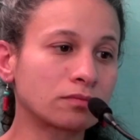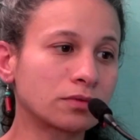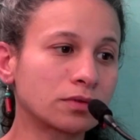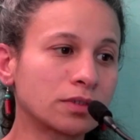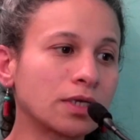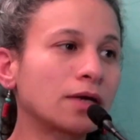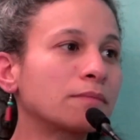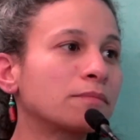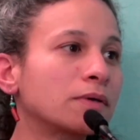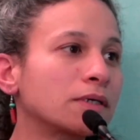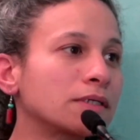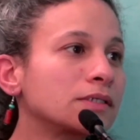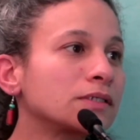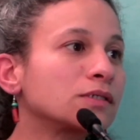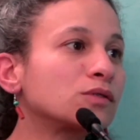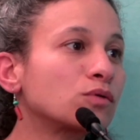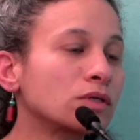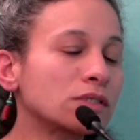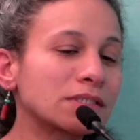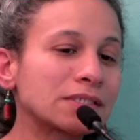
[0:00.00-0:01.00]
Yeah, but
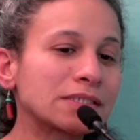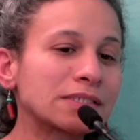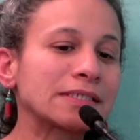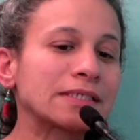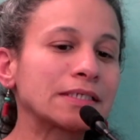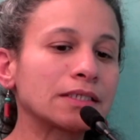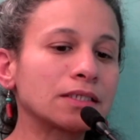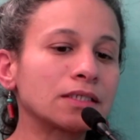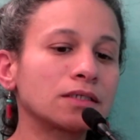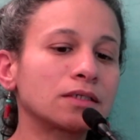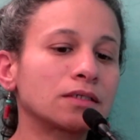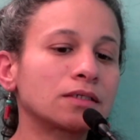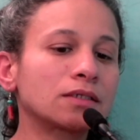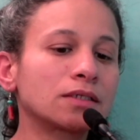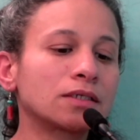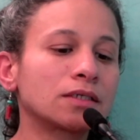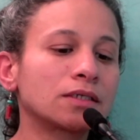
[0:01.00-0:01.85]
you are still